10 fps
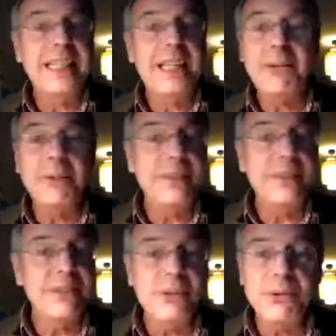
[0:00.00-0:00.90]
There
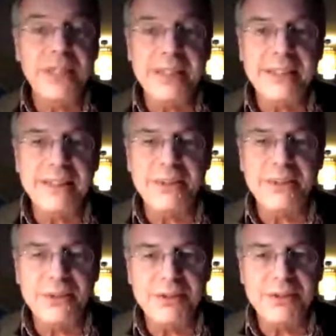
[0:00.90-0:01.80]
is no dengue in the
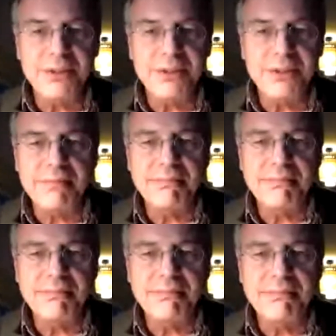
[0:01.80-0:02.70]
Horn of
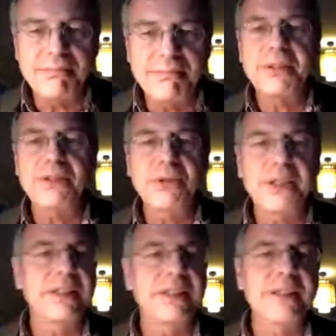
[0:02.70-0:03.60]
Africa.
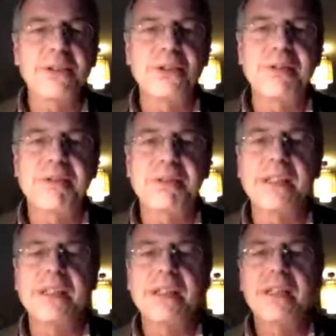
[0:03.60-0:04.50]
There is no
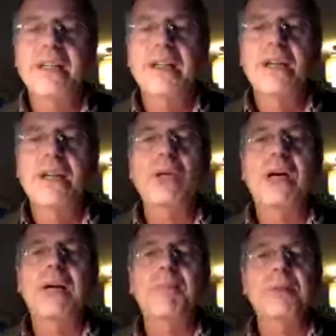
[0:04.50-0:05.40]
dengue. Look up
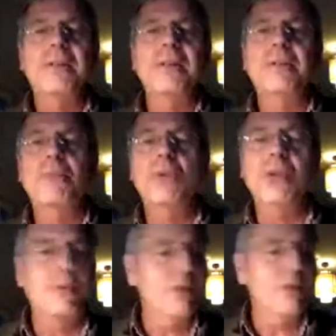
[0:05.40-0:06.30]

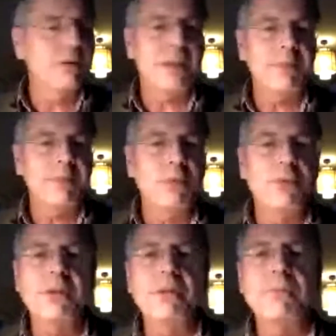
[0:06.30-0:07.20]
type Google
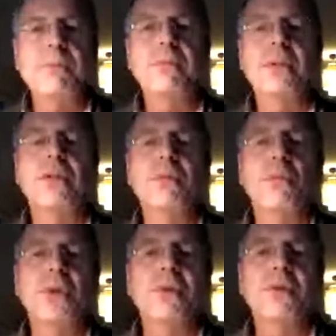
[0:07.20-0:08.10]
a
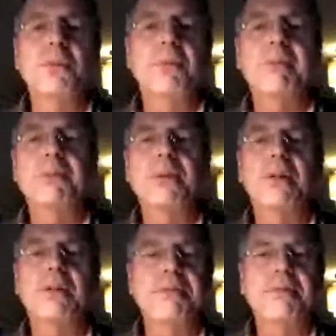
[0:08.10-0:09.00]
world map of